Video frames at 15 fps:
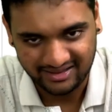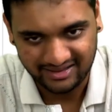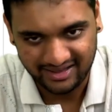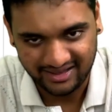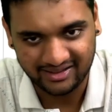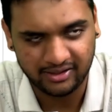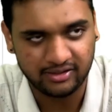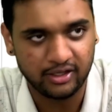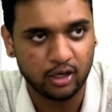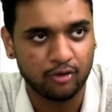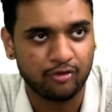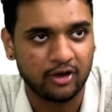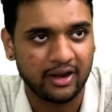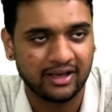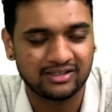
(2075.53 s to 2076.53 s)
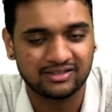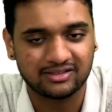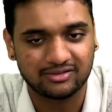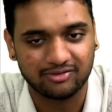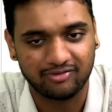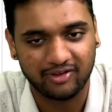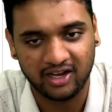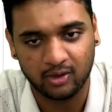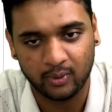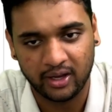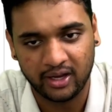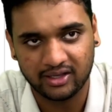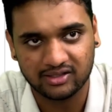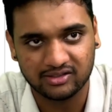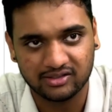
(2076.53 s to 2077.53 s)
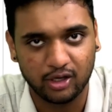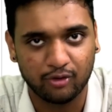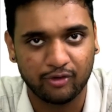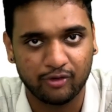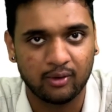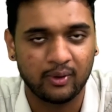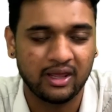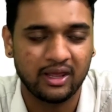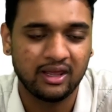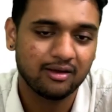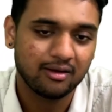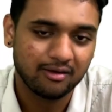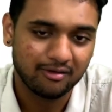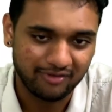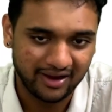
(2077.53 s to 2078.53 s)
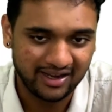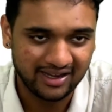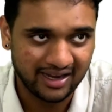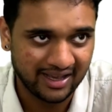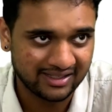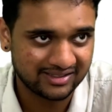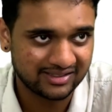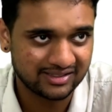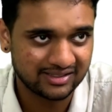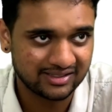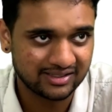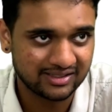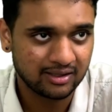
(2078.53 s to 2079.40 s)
0 for x, find y, 0 for y, find x.